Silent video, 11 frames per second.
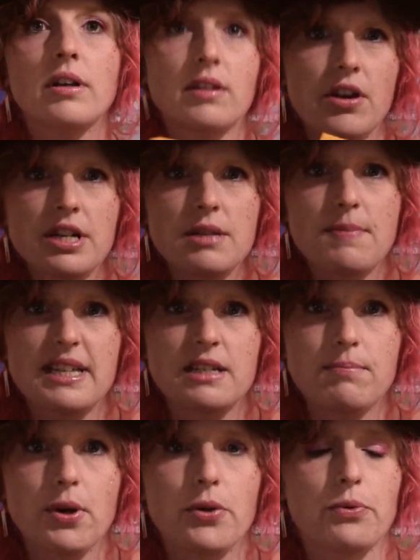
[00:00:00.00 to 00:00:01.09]
kind of the best
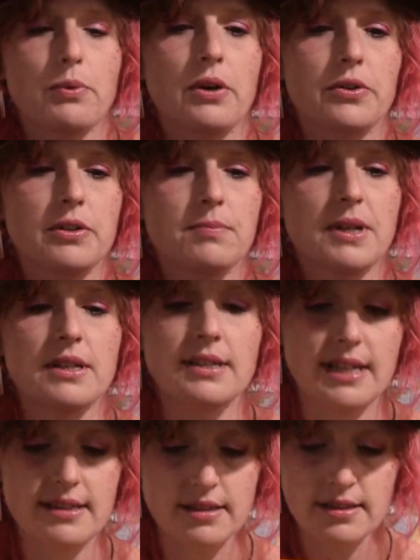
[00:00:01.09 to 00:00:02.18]
of both worlds, because
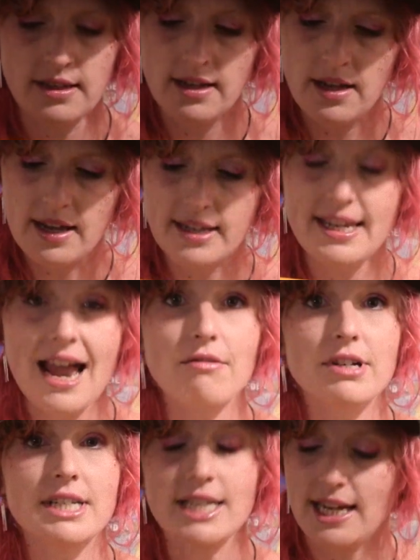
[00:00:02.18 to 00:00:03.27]
it's
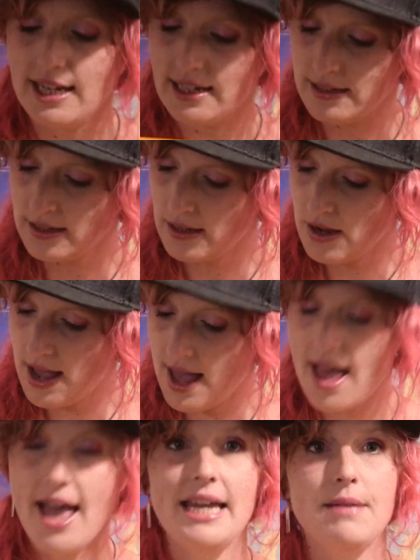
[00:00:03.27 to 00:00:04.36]
guaranteed
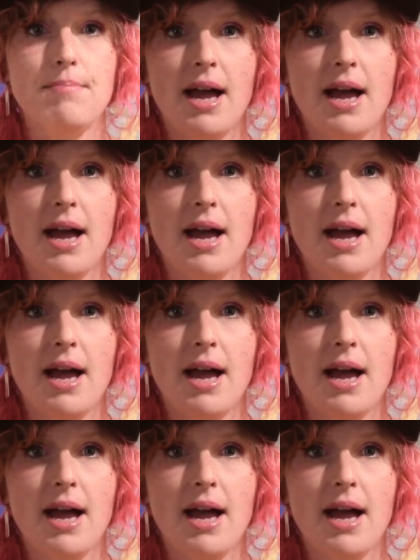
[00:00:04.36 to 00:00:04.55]
8